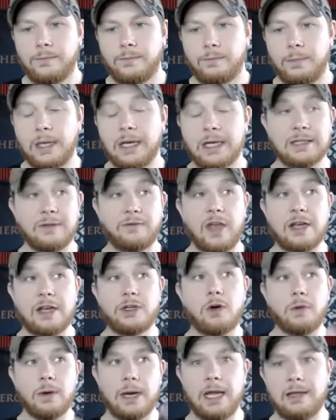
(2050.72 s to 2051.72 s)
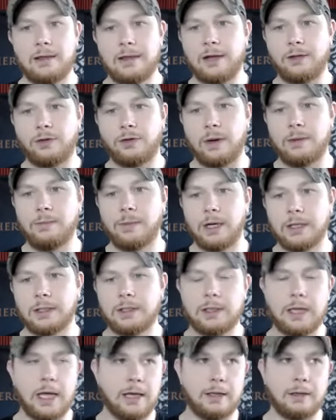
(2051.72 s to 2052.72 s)
because if they don't hit that three
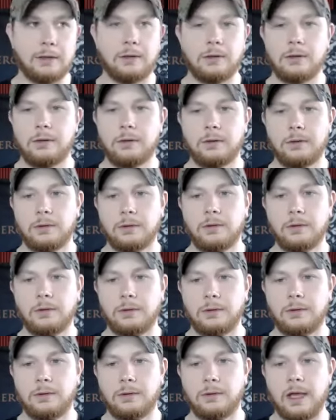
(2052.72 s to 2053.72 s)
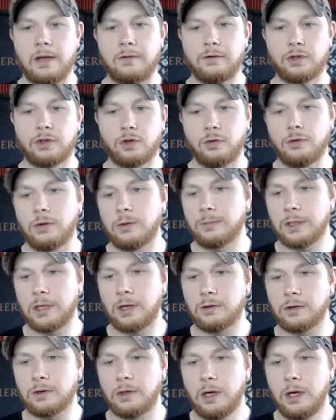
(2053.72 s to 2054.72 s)
months, then they've screwed
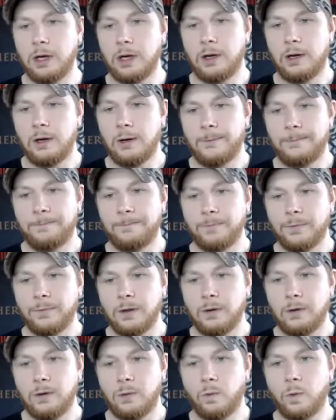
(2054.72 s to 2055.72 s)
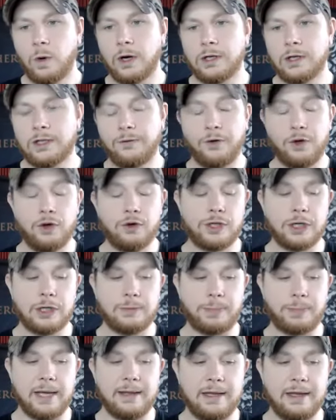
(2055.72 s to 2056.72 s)
themselves. Whereas if you
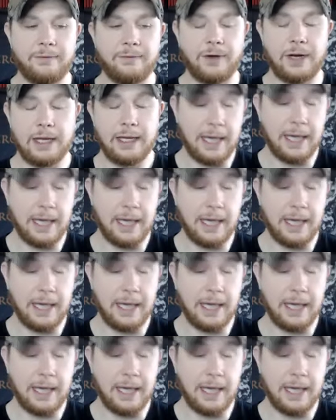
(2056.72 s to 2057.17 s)
just play the infinite